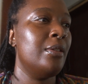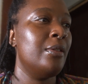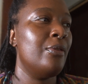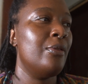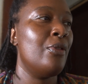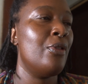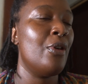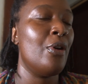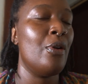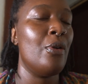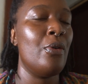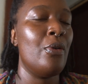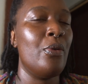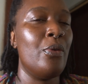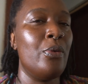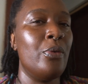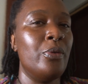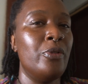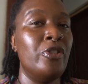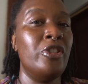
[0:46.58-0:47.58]

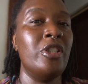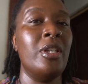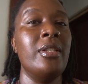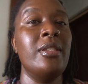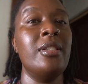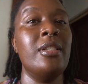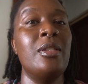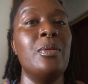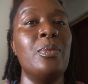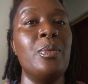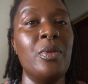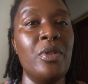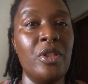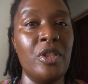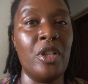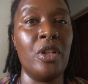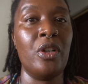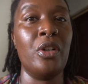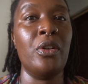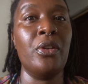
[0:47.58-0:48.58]
though justice was
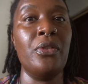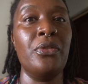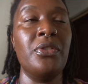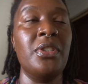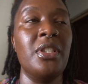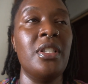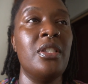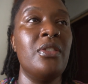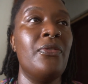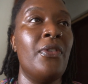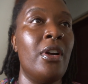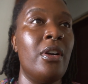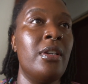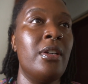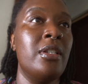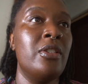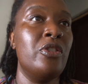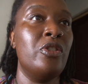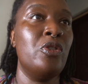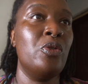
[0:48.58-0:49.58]
served as far
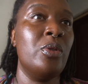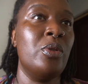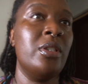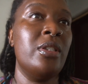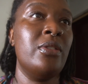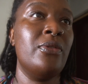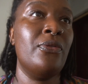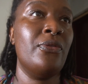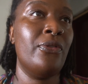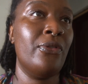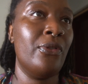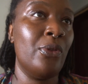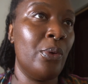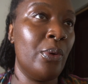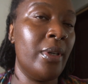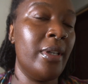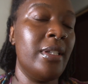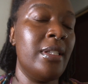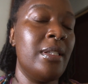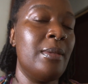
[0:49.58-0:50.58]
as George
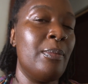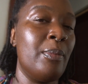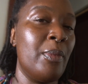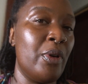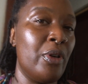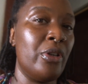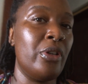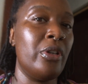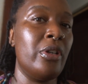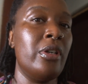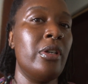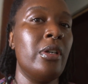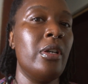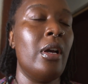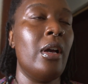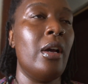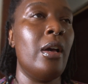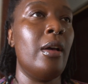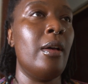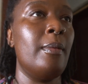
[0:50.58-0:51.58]
Floyd's murder,
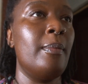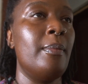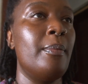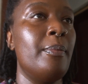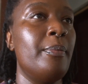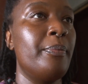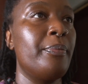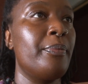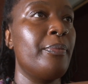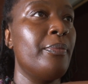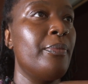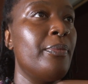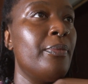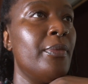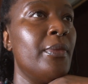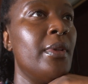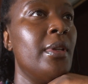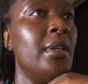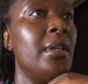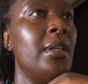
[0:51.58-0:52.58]
um,
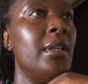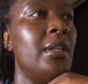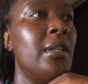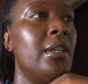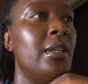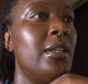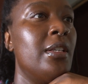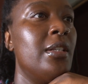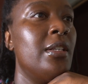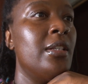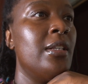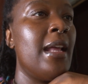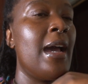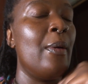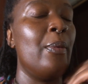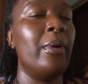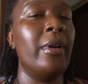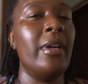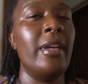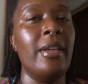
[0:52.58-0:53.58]

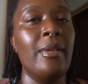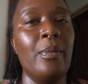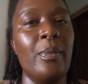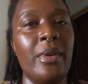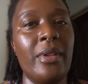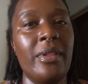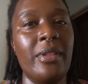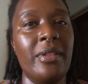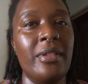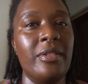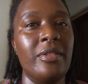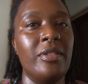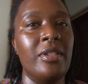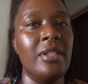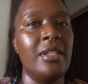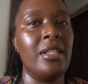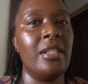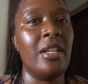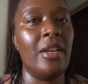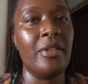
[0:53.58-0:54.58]
now we're hit with
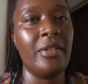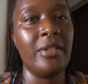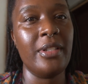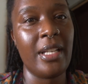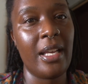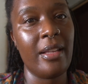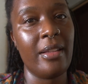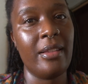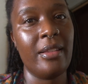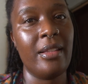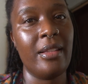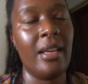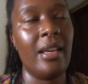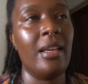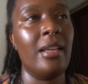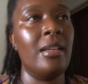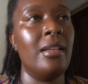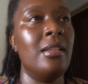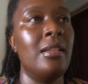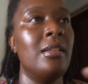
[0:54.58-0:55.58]
just another death.
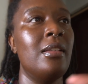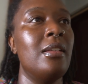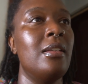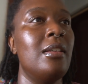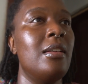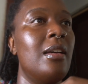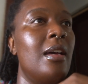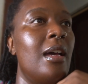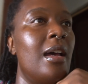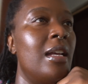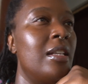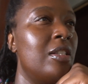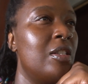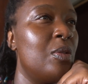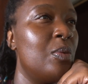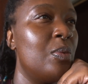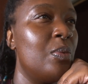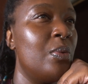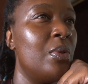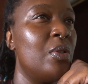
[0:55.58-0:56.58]
And I
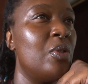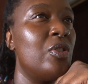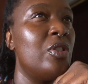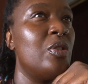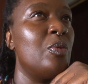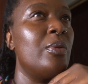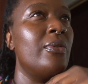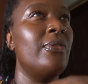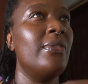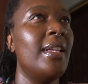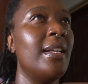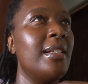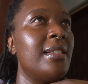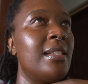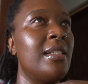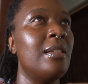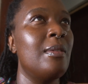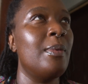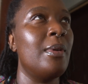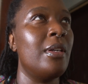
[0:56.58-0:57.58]
just was just
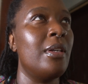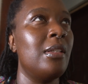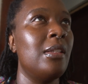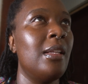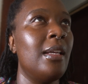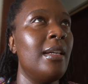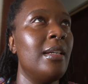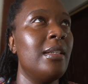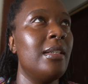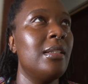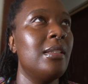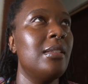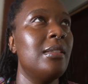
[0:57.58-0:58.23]
reflecting upon like